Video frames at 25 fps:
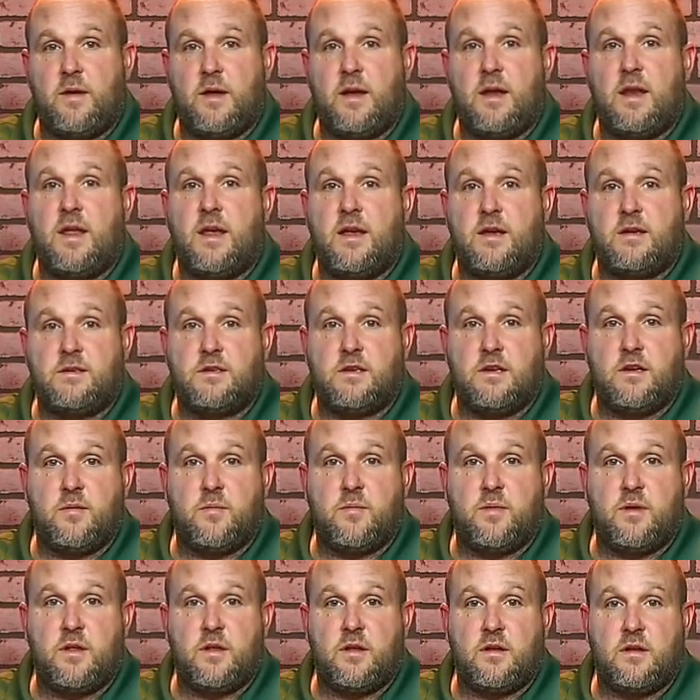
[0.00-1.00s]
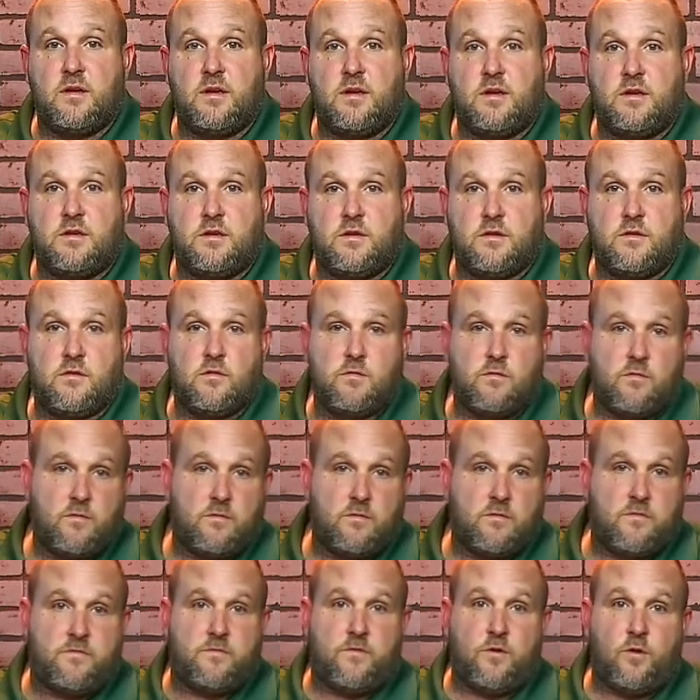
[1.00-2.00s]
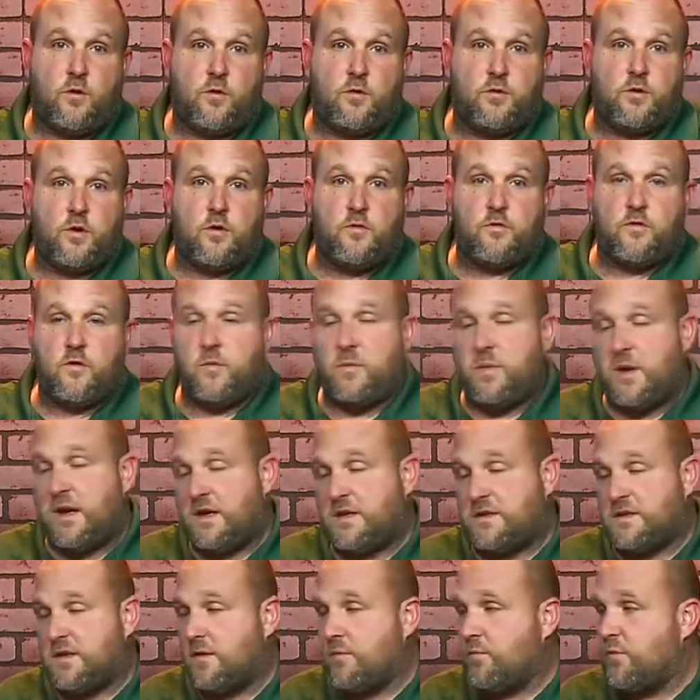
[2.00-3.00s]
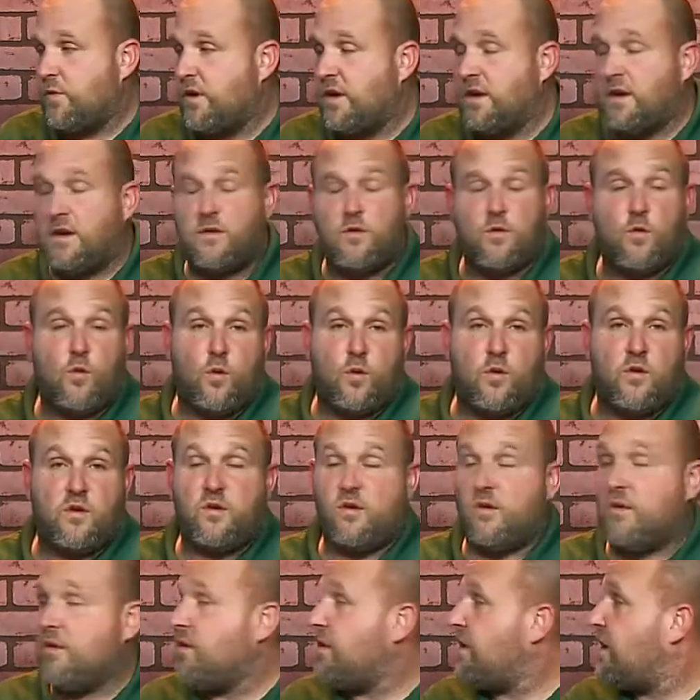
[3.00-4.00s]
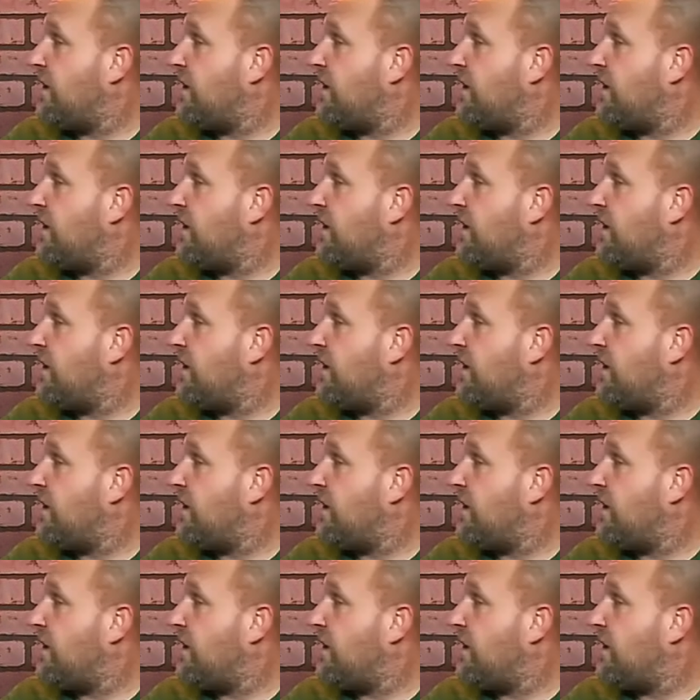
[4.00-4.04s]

it has the ability to fold over based on wind or current